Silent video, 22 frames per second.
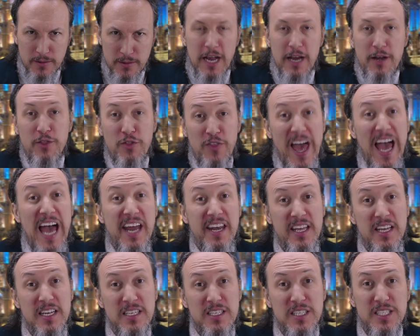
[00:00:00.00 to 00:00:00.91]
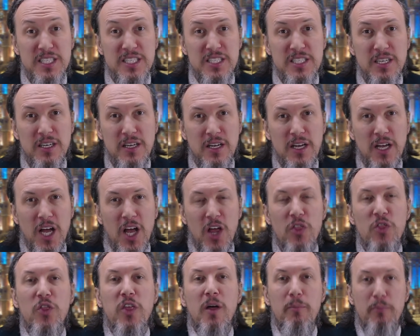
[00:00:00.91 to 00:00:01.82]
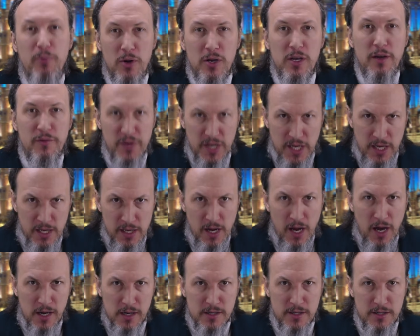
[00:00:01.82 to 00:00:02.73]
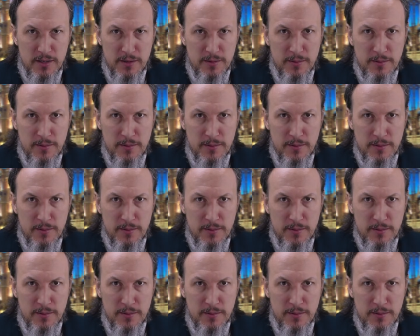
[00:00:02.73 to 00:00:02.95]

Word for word: And that is the book of Enoch.